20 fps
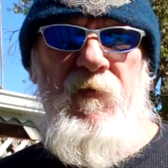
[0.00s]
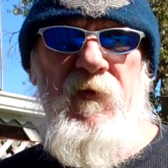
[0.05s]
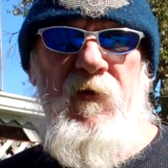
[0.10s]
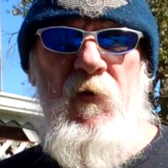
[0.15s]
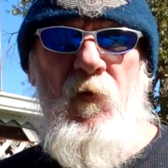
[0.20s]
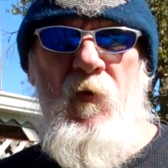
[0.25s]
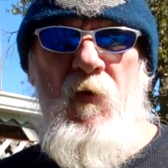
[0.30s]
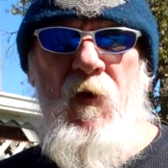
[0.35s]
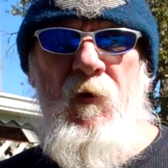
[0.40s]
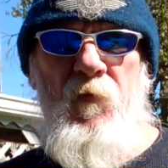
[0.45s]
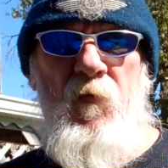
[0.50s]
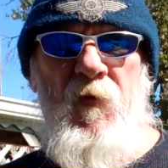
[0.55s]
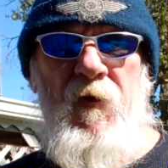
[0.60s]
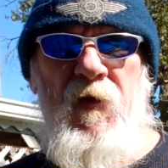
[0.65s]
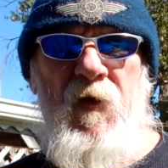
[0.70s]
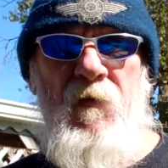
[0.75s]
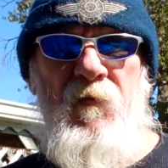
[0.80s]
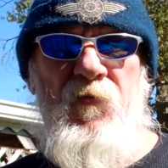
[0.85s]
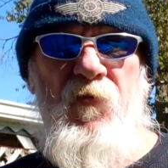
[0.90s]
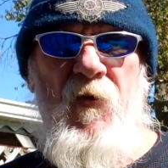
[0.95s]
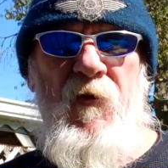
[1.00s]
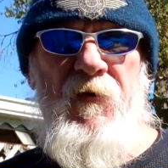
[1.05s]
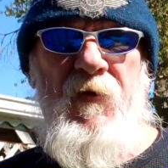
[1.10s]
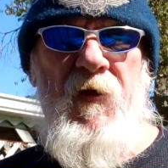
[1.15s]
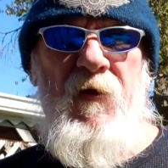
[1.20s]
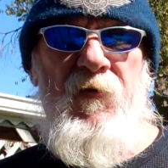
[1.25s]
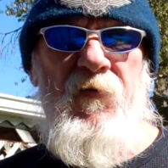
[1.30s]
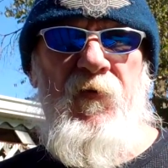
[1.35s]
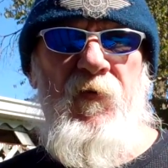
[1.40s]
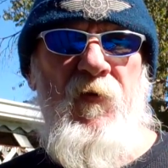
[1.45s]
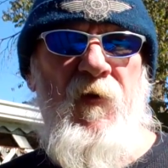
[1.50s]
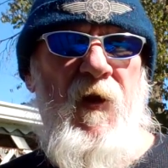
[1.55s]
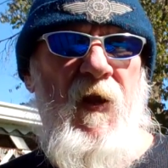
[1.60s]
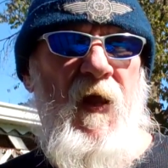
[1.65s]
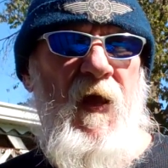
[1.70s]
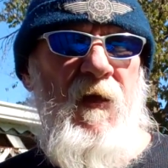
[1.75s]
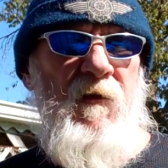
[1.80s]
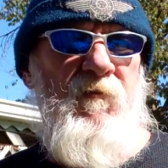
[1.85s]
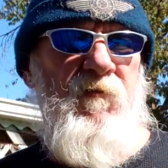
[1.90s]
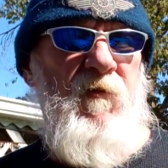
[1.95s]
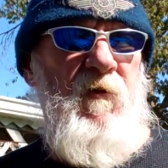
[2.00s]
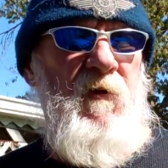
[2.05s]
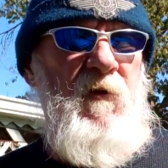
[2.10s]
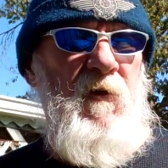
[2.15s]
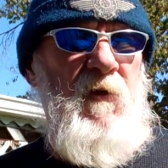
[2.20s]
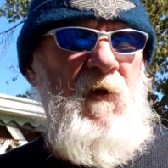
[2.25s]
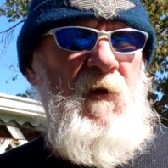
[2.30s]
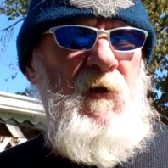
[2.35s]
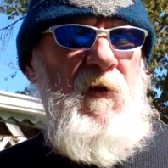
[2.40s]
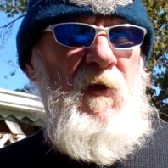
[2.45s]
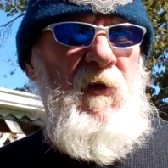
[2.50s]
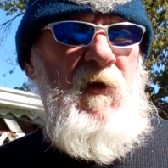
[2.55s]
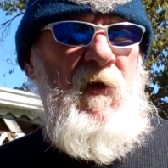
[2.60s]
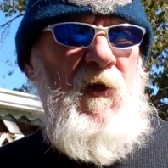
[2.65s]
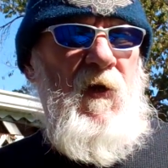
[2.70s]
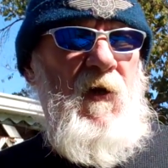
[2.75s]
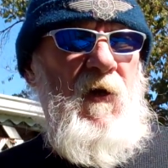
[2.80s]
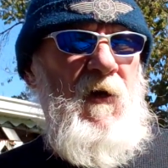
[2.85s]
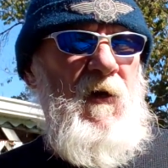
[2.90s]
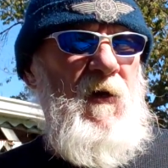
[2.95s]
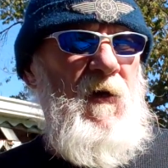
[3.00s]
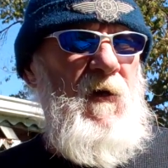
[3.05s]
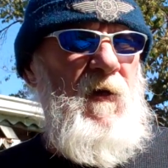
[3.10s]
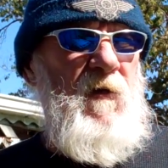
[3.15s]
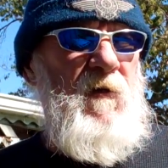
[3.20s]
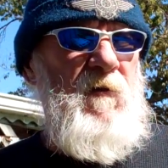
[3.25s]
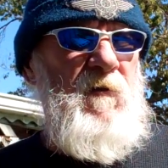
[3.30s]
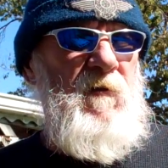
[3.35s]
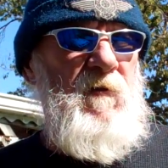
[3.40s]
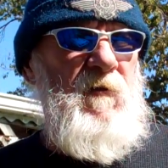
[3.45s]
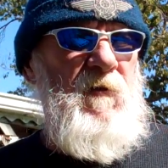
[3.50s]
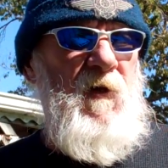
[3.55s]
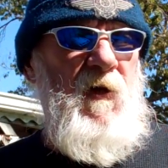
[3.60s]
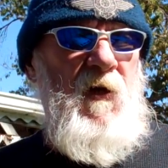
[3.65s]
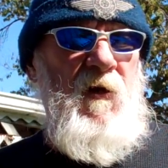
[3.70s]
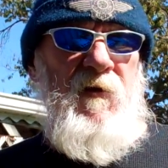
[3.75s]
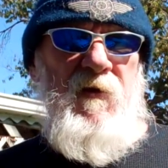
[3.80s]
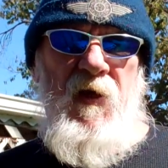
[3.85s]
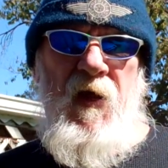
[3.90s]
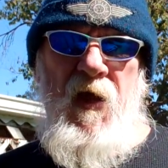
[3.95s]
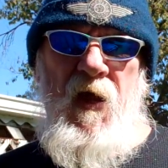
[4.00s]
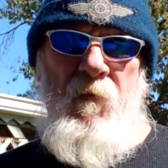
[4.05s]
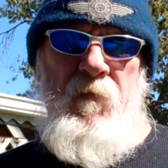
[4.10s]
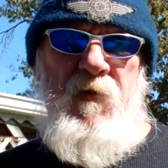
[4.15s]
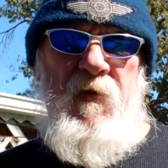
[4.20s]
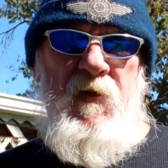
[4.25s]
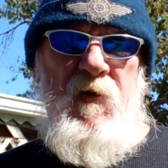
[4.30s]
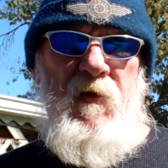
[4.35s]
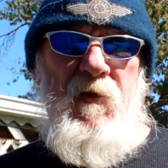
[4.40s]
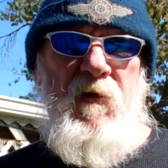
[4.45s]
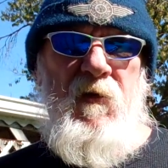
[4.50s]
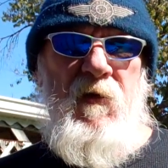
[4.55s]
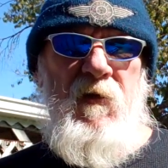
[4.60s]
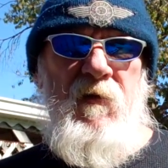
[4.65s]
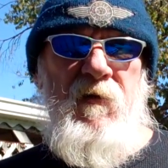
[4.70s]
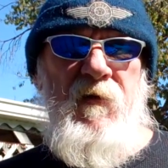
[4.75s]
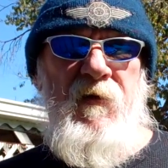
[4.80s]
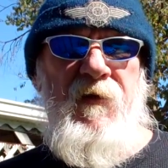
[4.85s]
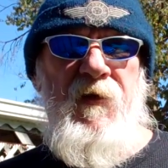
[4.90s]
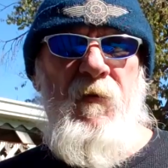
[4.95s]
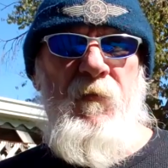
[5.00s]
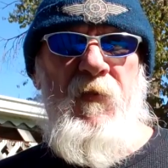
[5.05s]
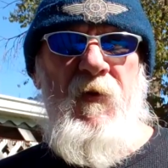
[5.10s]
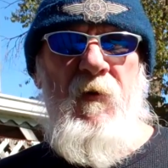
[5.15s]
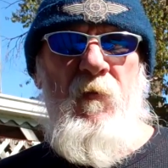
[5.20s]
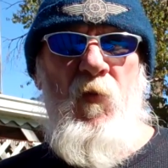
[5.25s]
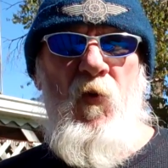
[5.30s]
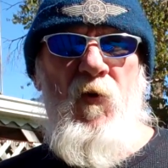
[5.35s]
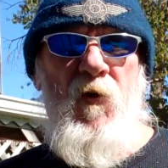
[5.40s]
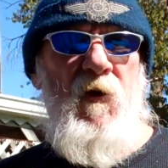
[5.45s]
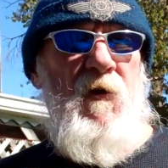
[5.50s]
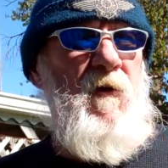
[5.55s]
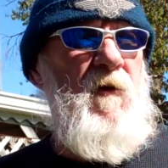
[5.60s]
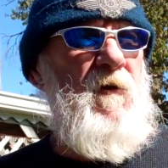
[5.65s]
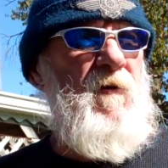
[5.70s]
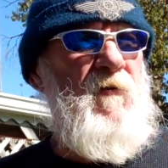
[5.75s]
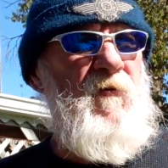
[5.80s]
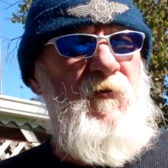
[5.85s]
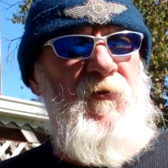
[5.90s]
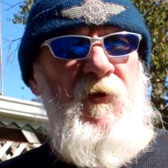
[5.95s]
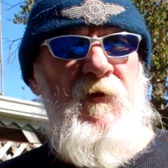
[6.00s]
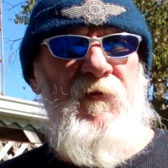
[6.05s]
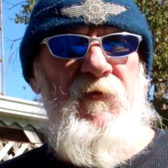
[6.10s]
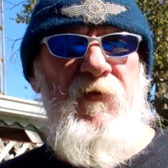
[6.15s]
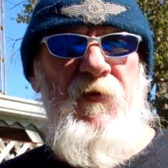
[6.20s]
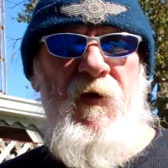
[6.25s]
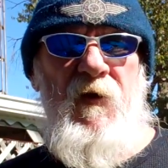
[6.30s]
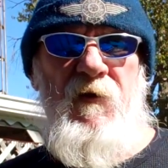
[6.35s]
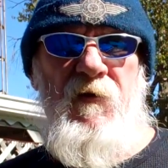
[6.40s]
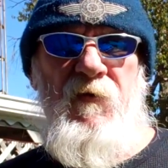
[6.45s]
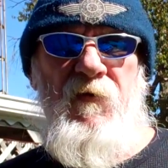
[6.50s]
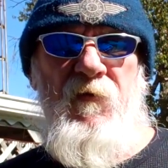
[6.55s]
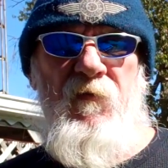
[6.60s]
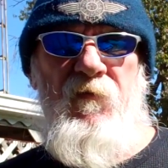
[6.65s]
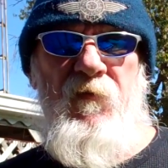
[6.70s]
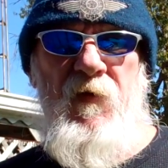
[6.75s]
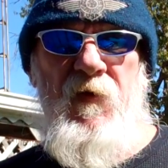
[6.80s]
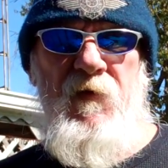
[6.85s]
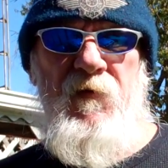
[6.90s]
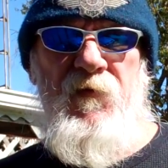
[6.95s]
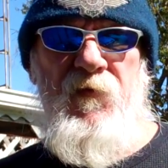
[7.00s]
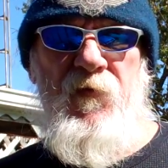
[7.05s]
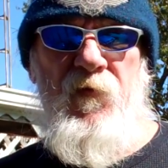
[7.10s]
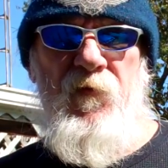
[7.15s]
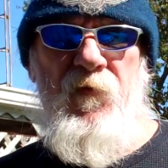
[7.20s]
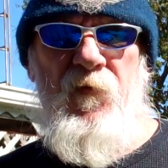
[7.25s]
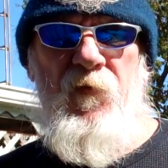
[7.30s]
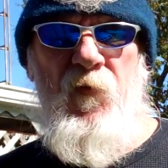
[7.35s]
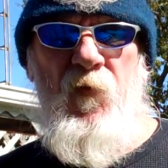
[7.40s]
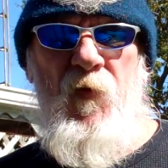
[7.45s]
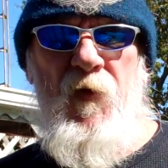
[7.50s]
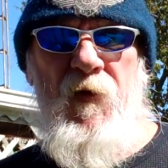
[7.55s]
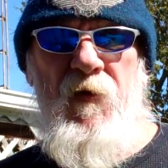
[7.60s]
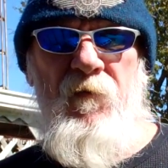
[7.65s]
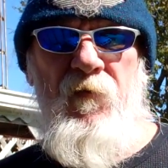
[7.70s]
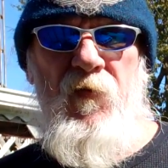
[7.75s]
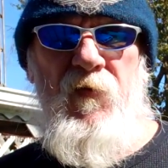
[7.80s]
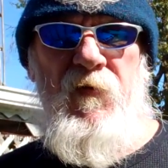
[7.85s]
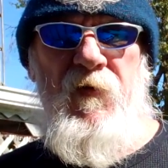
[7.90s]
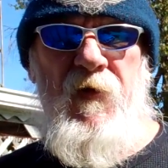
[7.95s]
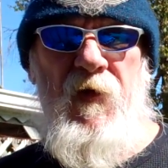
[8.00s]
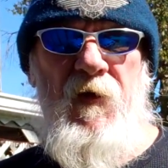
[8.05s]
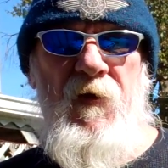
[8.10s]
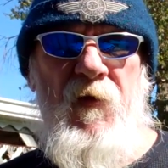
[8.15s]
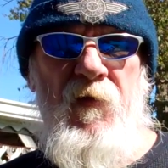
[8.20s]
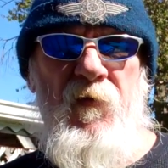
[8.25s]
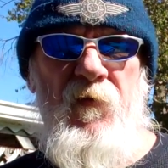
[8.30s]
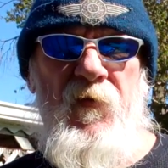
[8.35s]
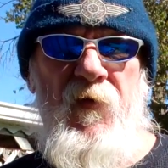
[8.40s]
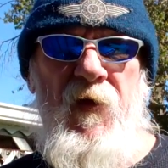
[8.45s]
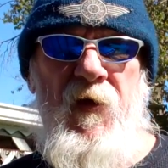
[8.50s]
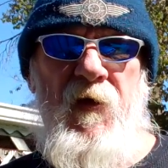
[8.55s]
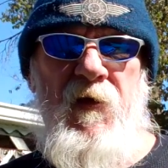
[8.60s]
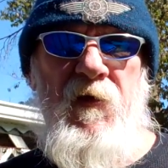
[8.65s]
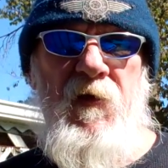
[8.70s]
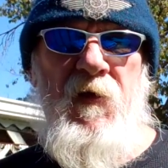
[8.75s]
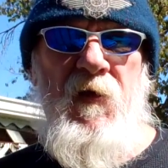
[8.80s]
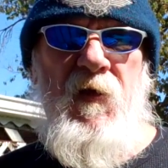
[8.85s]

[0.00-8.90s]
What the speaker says: But you know what it comes right down to in life? Are you happy? You get up in the morning, sunshine in your face or whatever, you got another day.